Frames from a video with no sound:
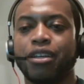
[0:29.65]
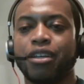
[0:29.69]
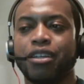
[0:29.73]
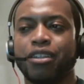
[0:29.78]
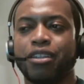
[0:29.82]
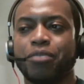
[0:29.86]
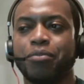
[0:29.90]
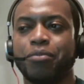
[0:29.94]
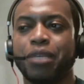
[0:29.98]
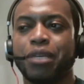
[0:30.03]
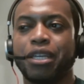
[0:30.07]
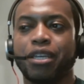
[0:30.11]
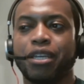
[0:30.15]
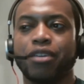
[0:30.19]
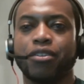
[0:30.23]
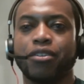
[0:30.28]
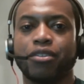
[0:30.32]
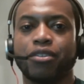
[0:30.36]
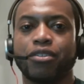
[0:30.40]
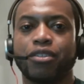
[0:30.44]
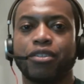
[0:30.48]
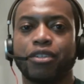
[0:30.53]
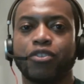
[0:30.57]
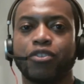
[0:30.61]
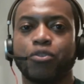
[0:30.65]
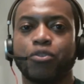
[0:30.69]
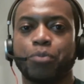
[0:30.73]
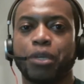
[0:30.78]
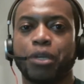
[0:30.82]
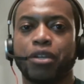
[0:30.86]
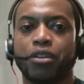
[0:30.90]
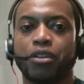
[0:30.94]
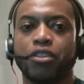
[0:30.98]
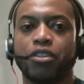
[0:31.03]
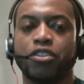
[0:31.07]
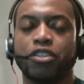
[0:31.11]
And me, it was, it was
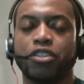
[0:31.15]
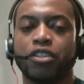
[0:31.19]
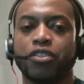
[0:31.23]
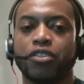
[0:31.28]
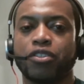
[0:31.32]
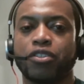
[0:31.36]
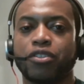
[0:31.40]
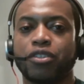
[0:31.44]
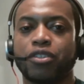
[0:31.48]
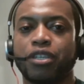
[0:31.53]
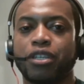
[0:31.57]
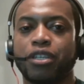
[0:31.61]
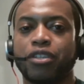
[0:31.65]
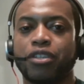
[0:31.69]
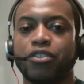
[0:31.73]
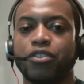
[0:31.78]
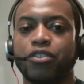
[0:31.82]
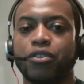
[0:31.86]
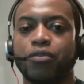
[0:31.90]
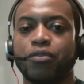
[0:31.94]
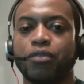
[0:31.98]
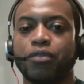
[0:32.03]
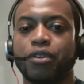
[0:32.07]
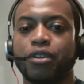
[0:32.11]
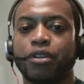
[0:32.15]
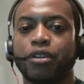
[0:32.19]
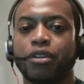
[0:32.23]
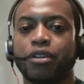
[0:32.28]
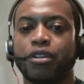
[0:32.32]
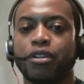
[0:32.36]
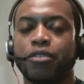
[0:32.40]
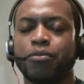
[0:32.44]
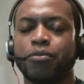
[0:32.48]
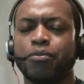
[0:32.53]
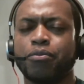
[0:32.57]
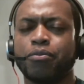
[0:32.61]
better than Justice League so
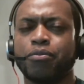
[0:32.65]
far.